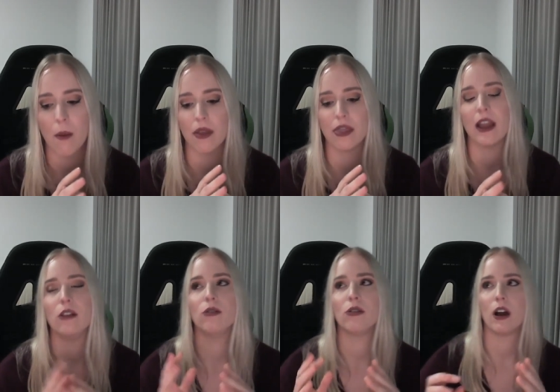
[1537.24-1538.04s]
but they
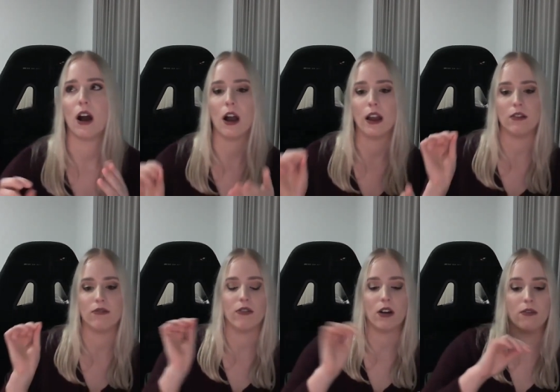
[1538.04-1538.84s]
look uh,
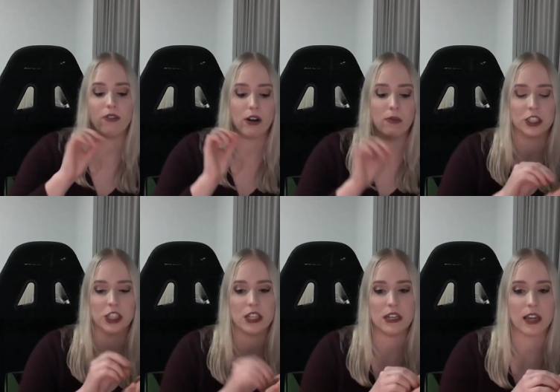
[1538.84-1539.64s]
in very much
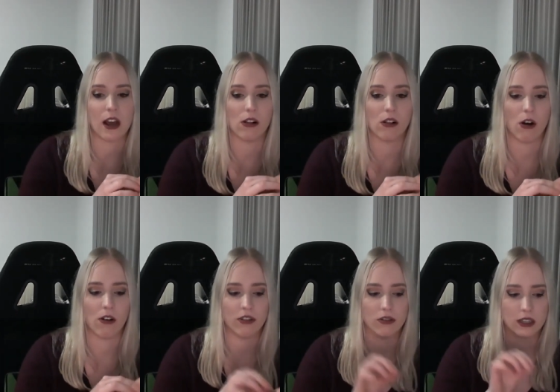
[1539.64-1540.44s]
detail
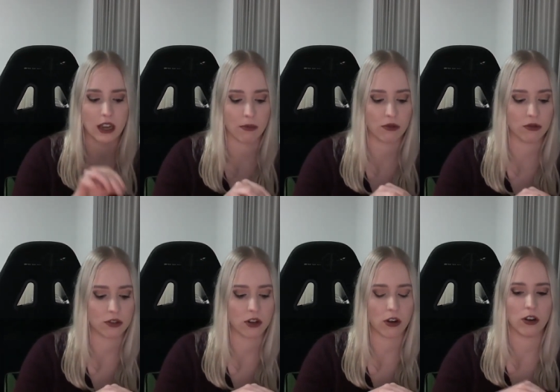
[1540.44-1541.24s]
of your sample.
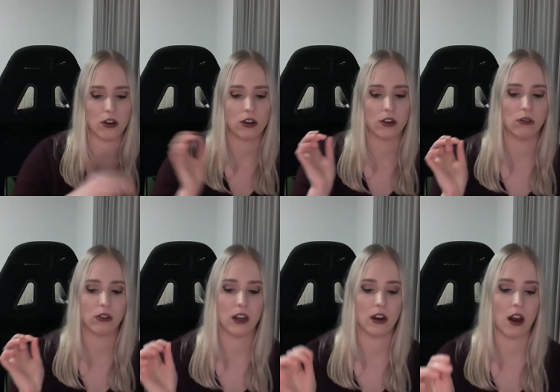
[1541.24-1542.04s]
So you can
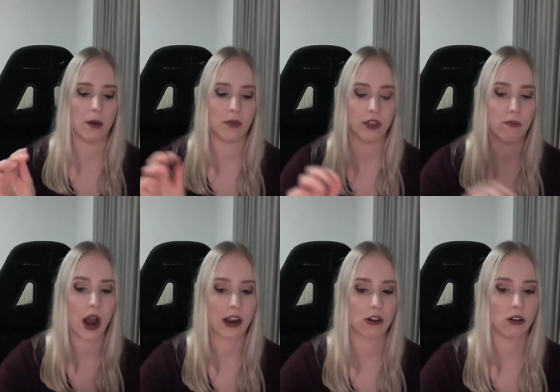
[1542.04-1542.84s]
look in um, the
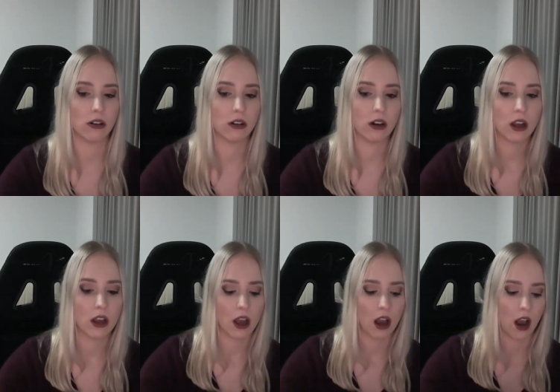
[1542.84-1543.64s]
micron
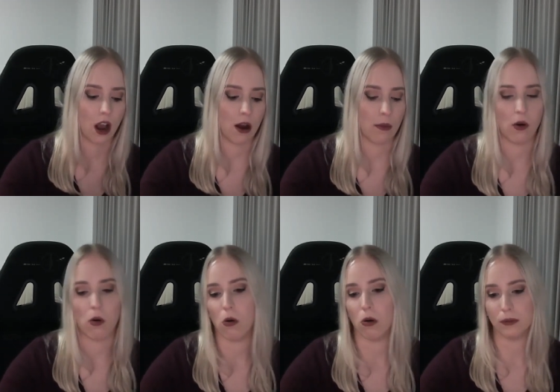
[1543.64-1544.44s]
yeah. Um,
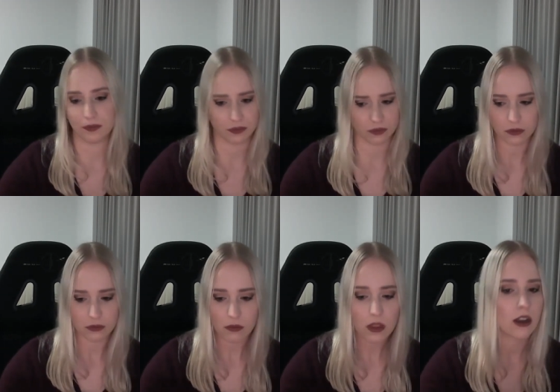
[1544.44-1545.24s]
or
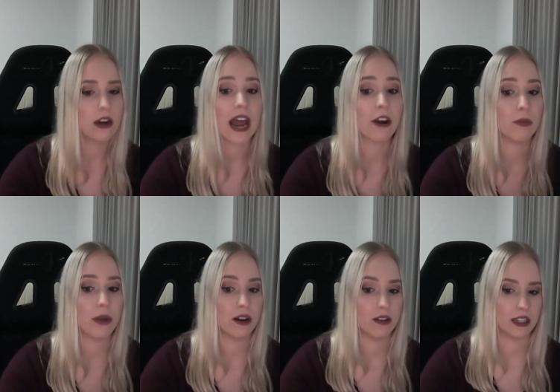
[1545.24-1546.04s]

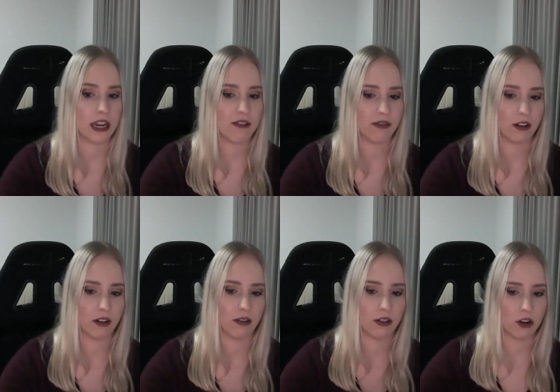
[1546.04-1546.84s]
nanometers even
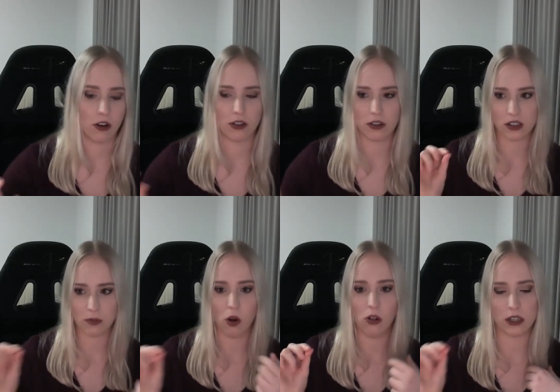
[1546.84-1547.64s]
you know the
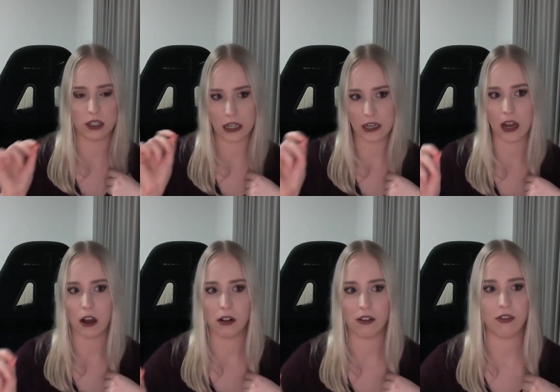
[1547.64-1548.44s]
smallest
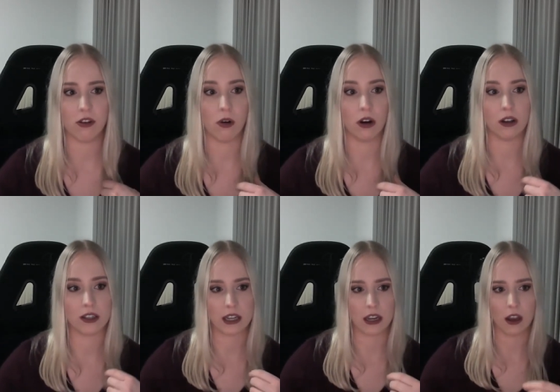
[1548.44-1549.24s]
detail if you want to
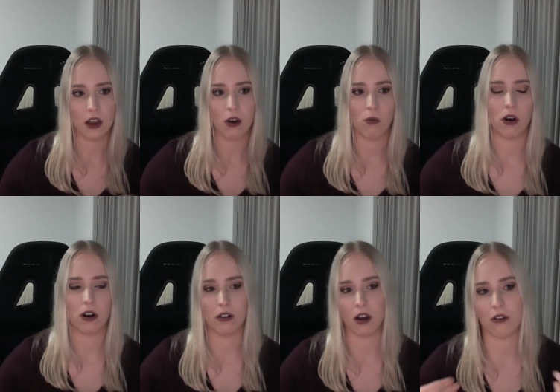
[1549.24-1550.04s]
see what
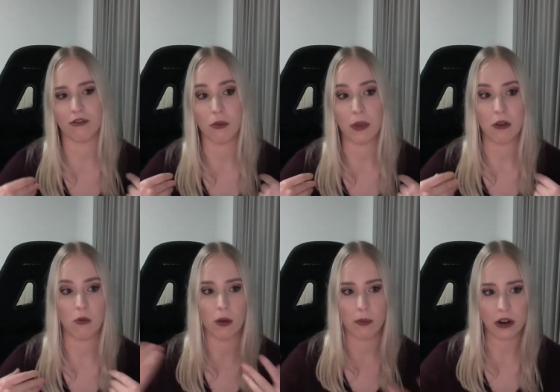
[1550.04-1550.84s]
uh, for me
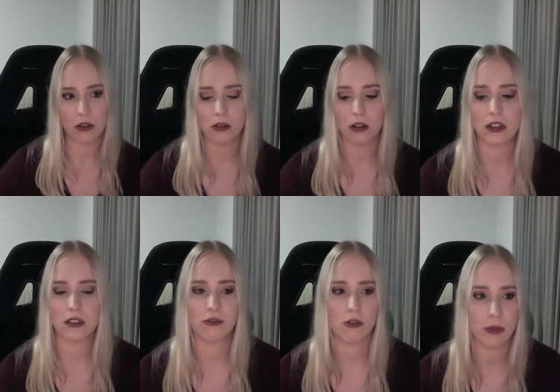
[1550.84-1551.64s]
what mineral is
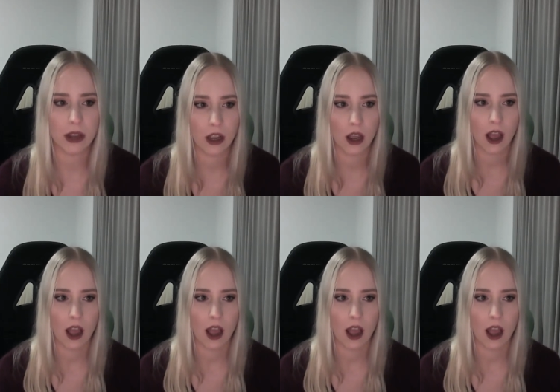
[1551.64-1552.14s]
forming